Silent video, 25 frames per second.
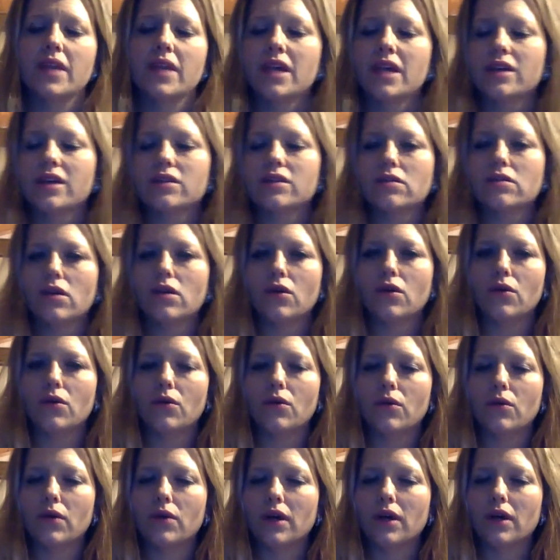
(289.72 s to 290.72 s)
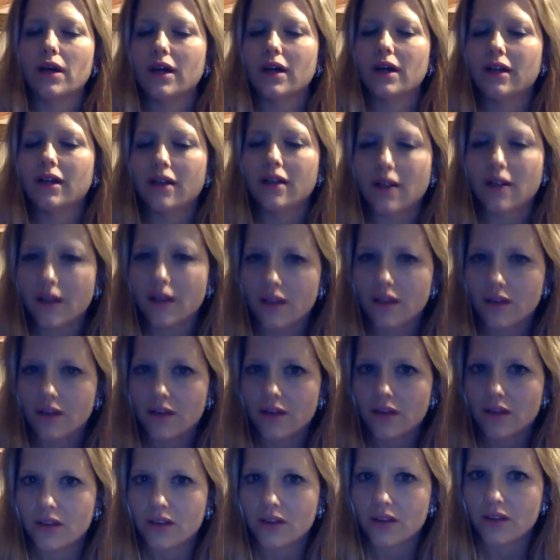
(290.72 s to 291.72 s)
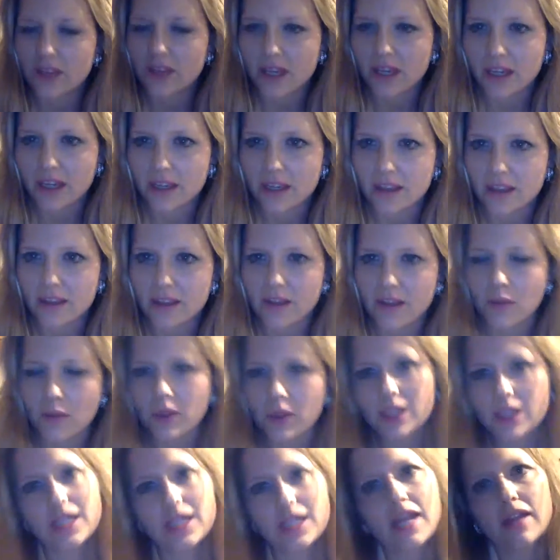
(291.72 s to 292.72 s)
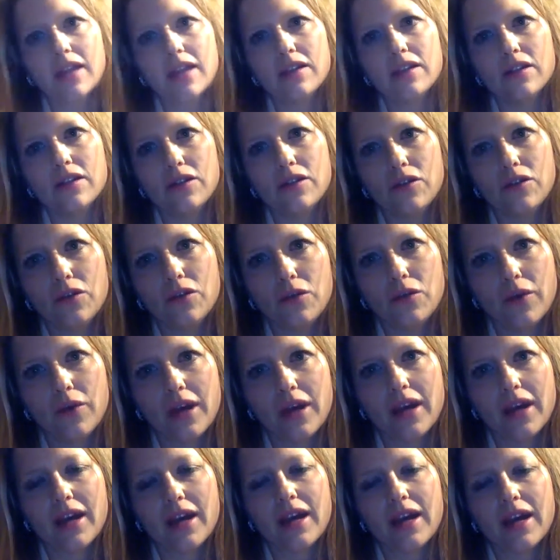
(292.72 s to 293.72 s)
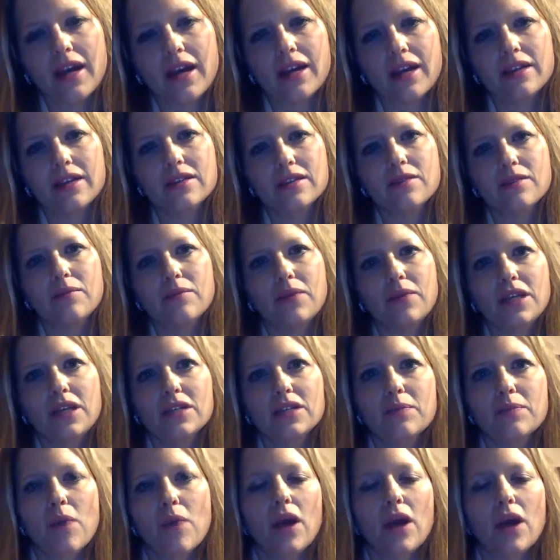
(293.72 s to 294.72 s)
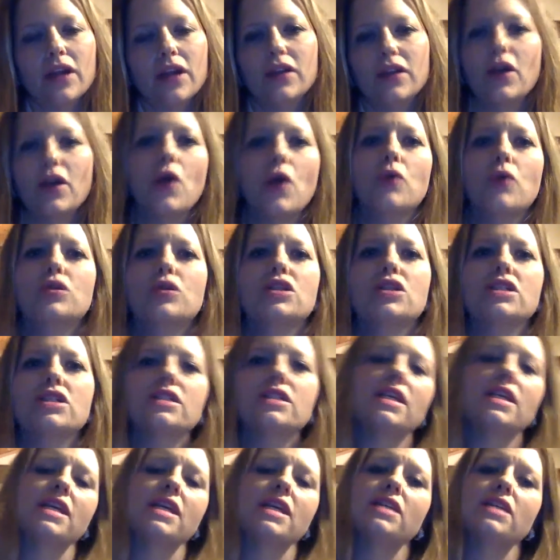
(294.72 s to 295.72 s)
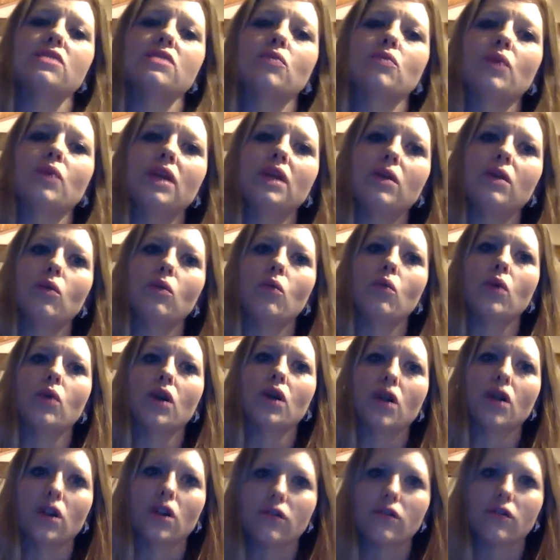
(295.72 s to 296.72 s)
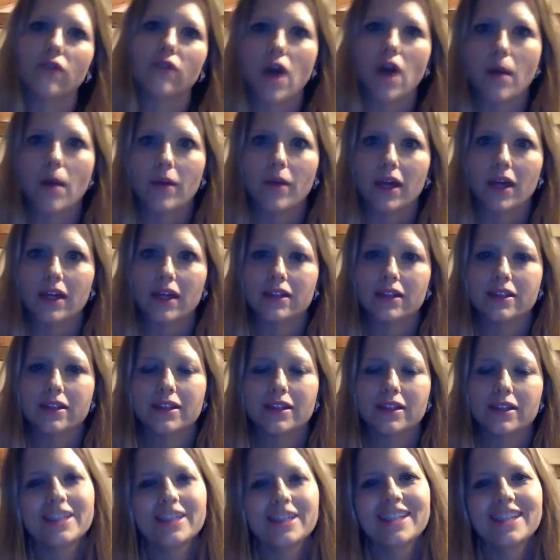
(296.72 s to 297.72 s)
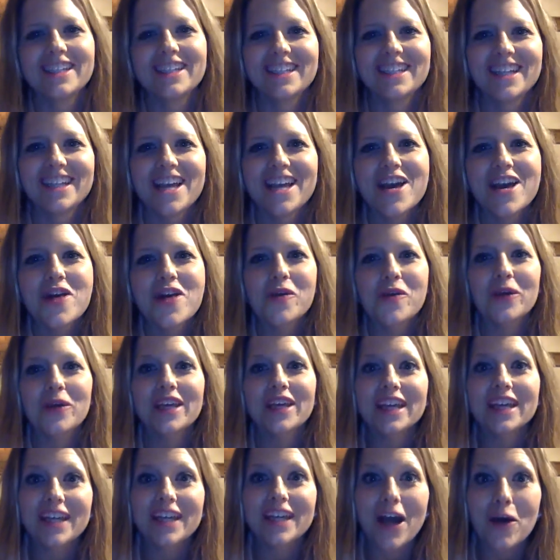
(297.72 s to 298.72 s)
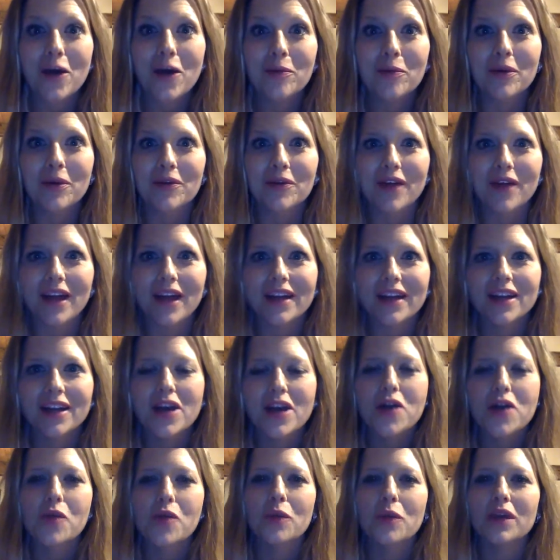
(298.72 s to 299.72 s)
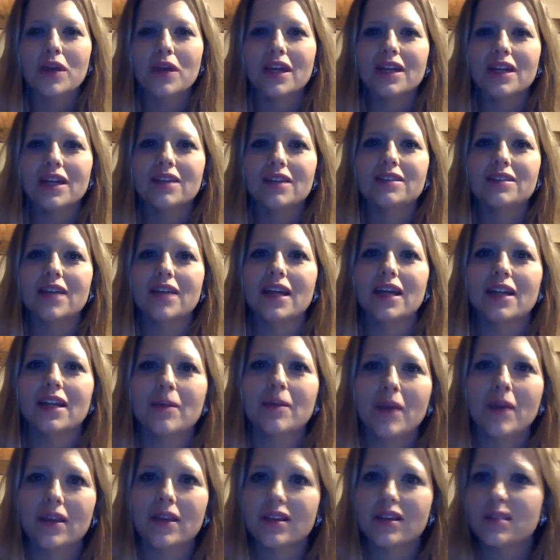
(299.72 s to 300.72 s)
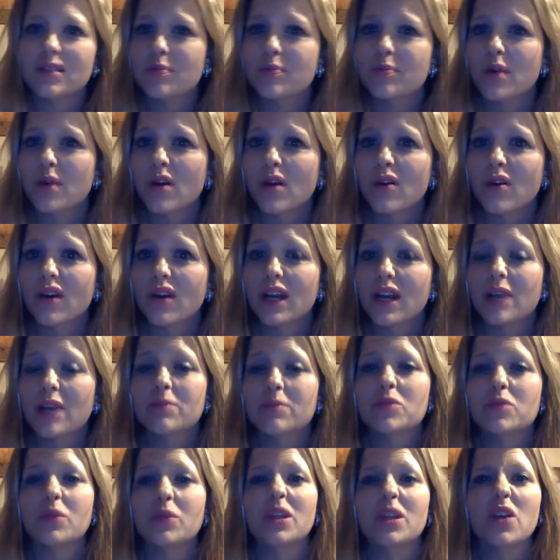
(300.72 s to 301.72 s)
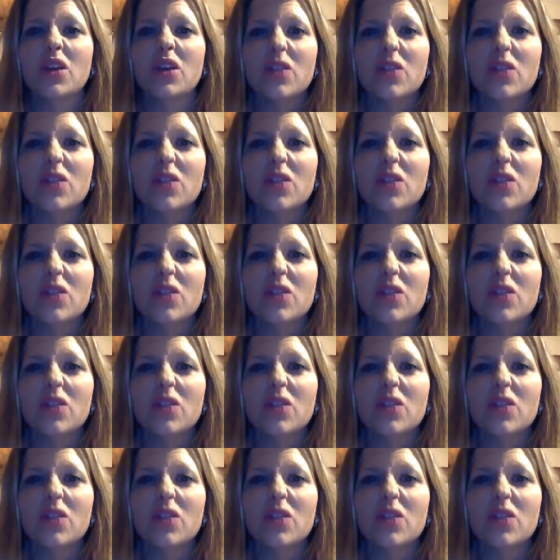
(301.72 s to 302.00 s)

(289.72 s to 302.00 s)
So another thing that we tend to do as Beachbody coaches is we word vomit. We can't help it, right? We get excited about these programs. We know that